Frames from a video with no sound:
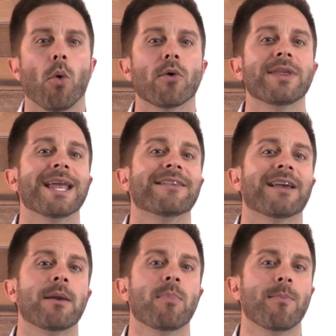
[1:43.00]
or the
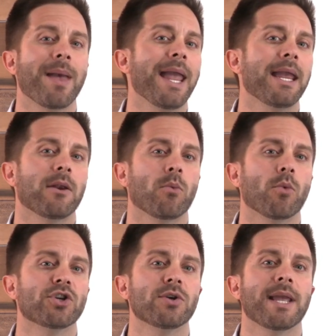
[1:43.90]
enzyme papain,
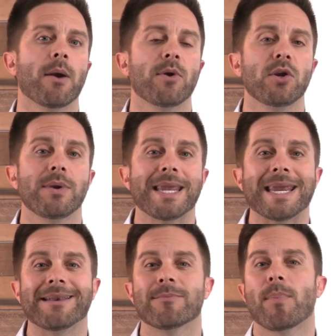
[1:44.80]
which you get when you
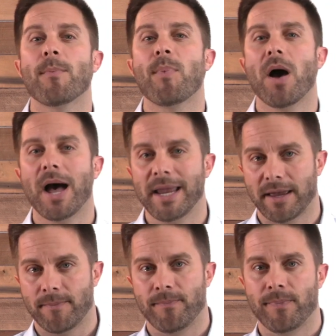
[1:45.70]
eat papaya.